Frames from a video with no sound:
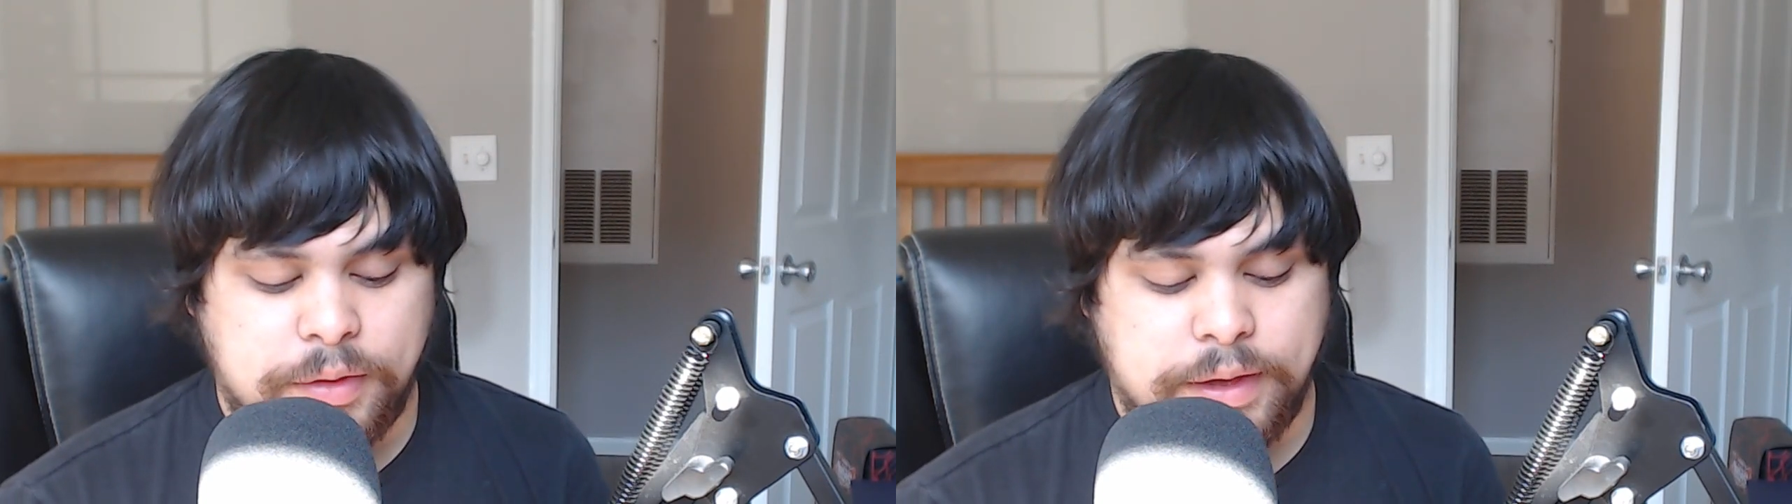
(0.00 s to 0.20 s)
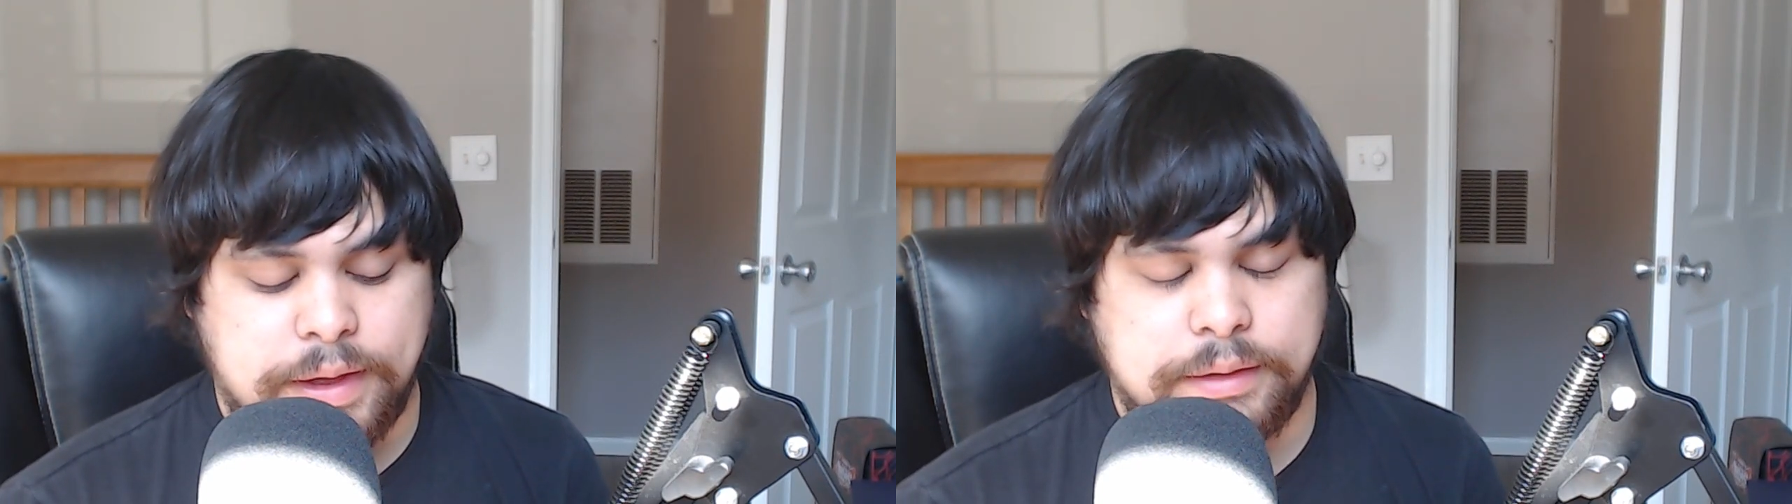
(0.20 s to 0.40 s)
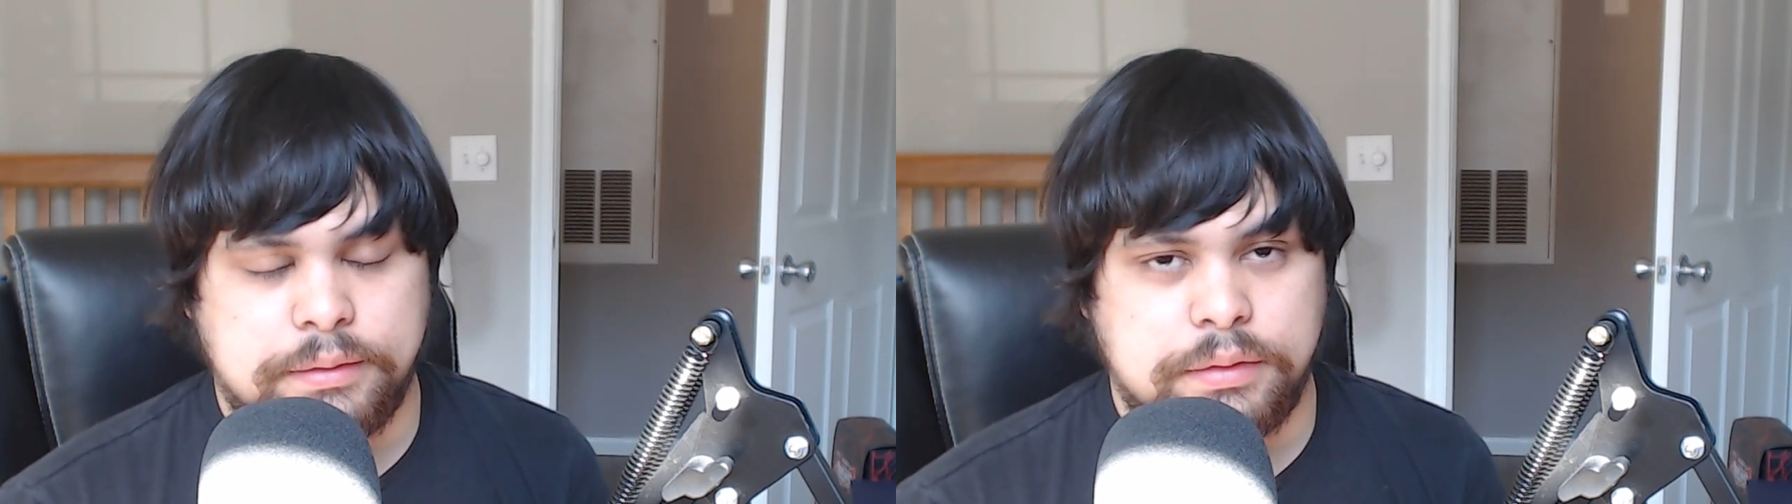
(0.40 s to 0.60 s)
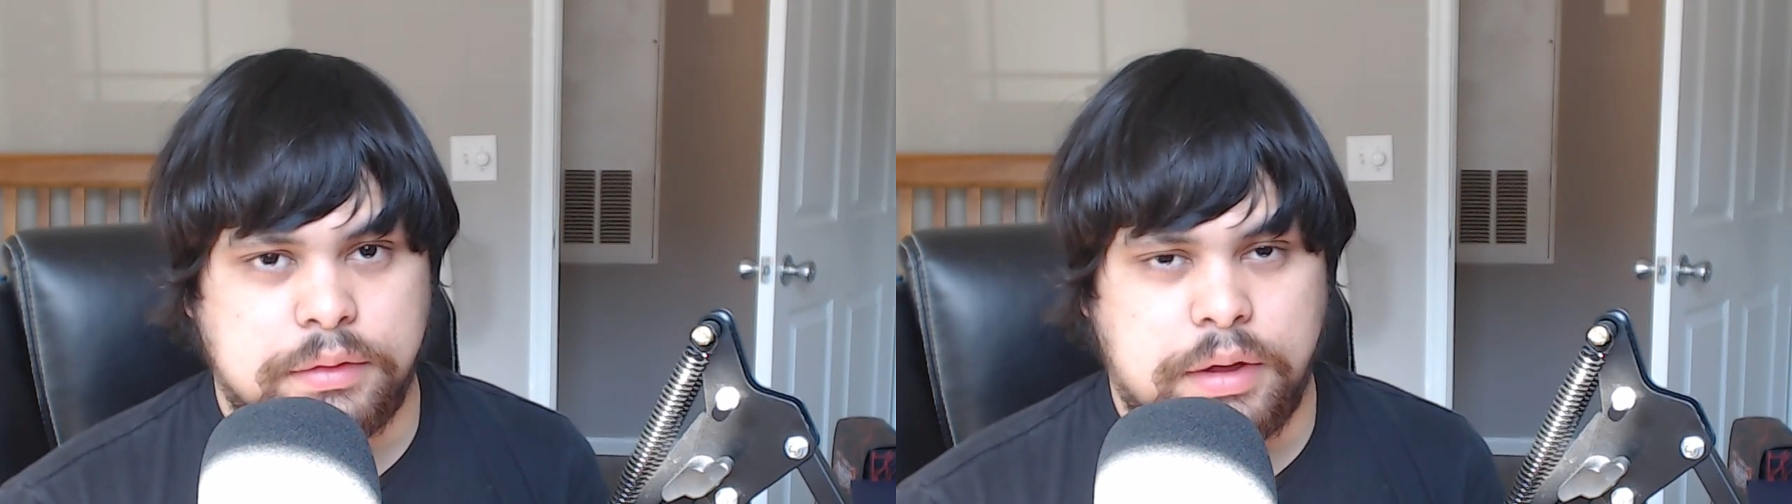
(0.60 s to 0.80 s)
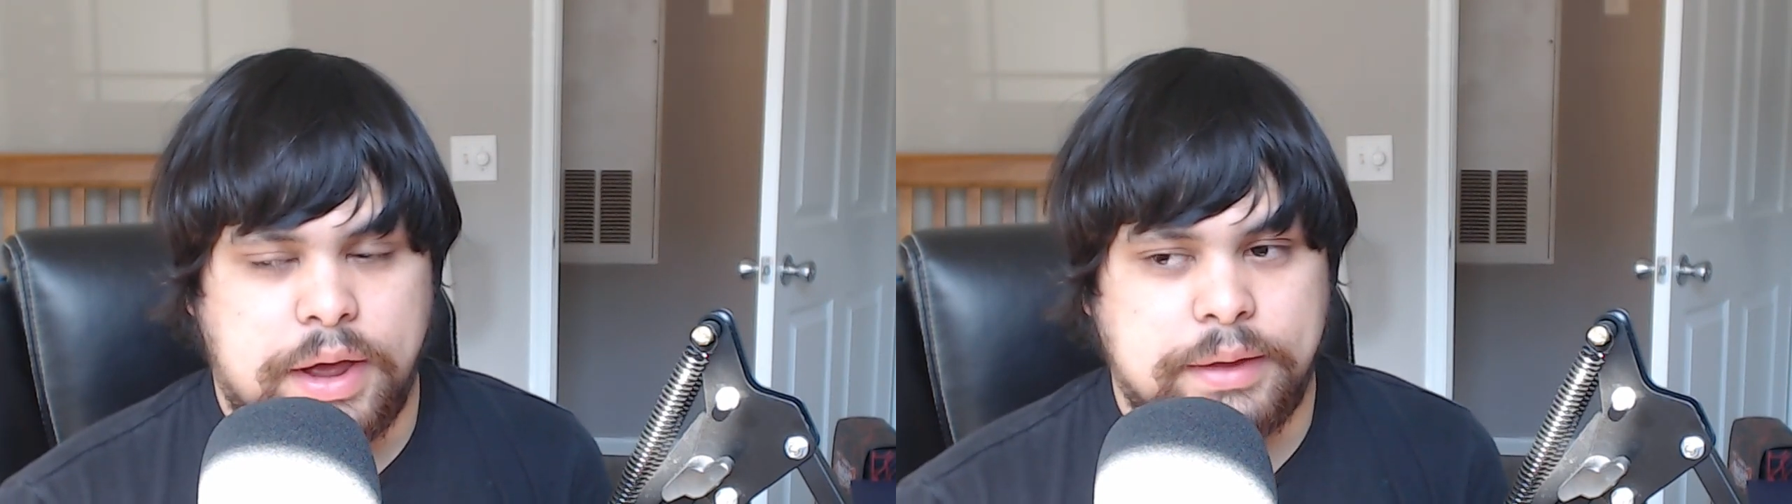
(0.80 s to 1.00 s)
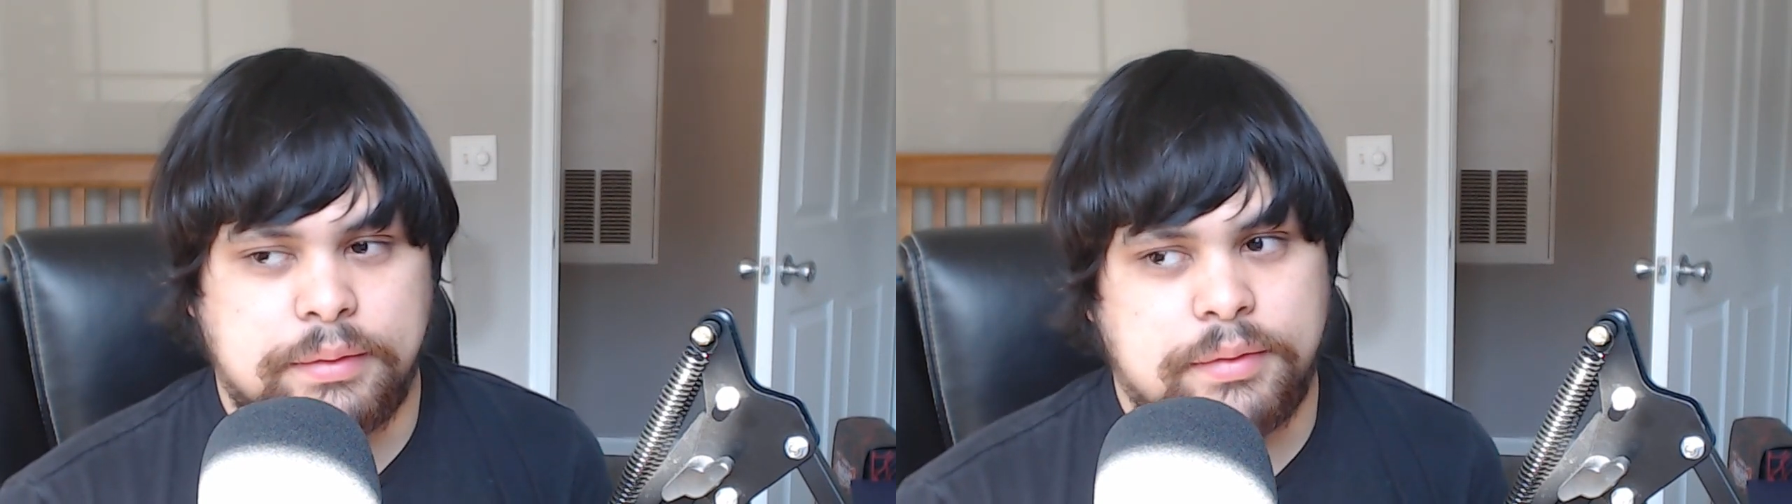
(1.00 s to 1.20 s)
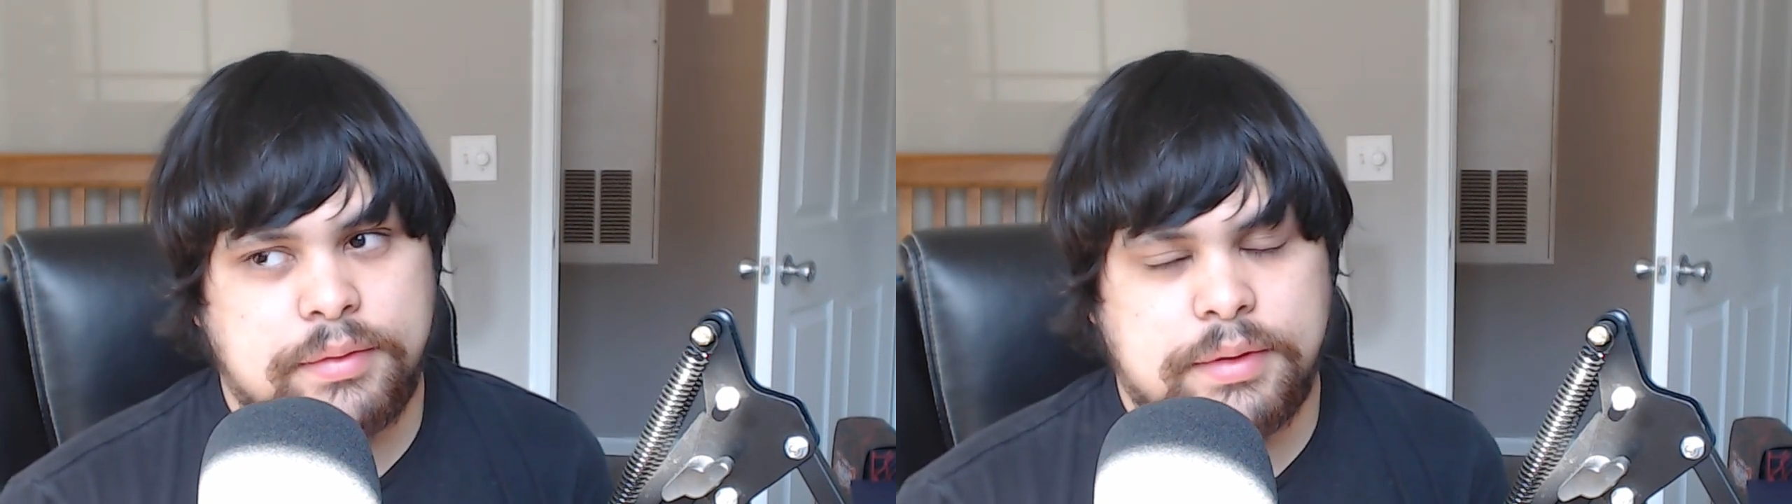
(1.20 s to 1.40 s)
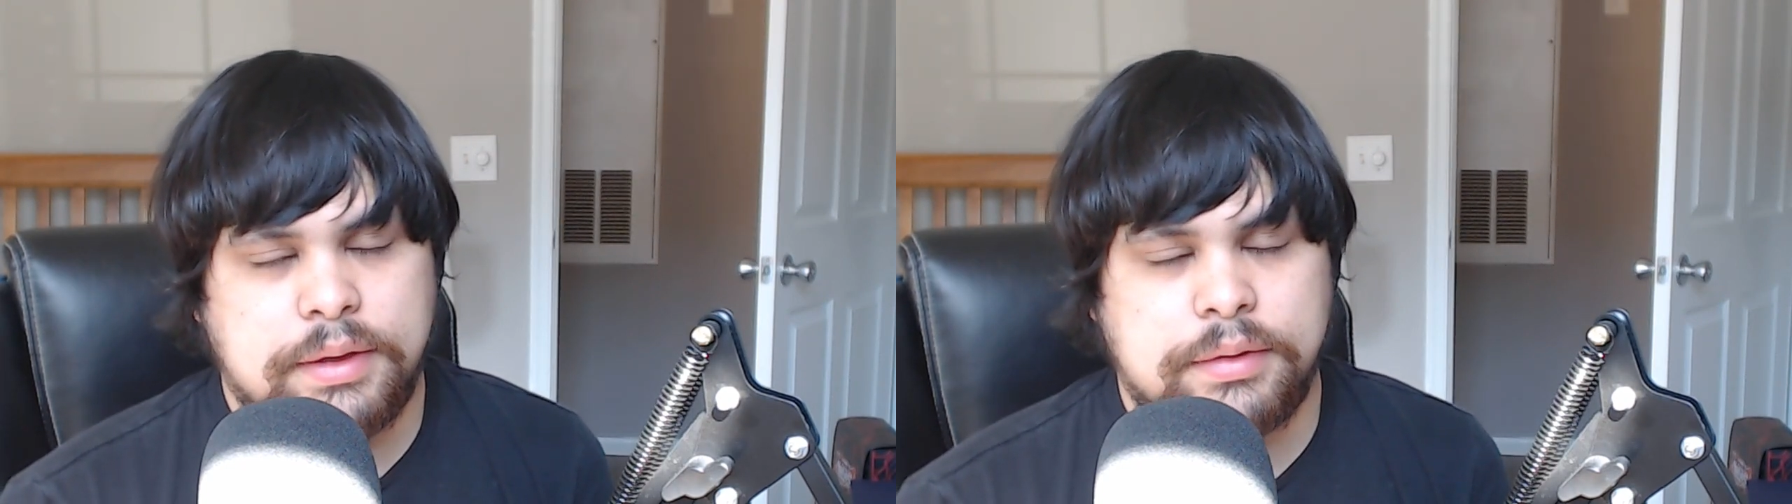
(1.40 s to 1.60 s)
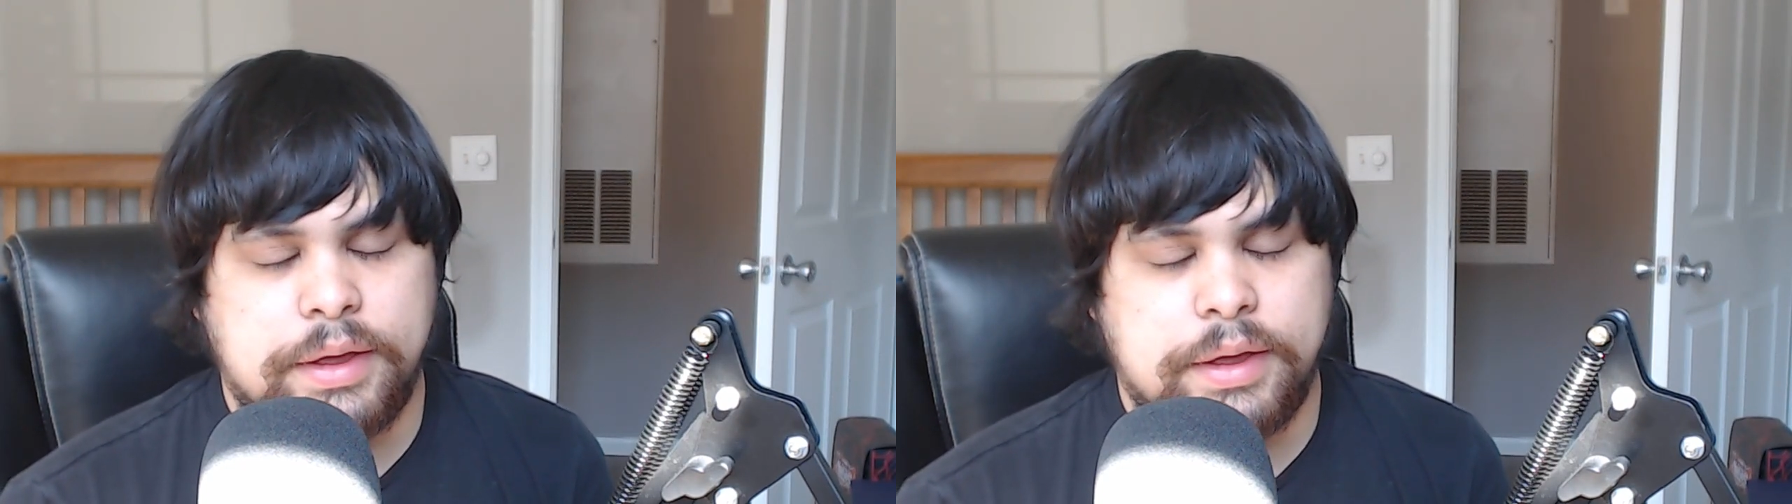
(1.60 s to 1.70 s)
that, I did like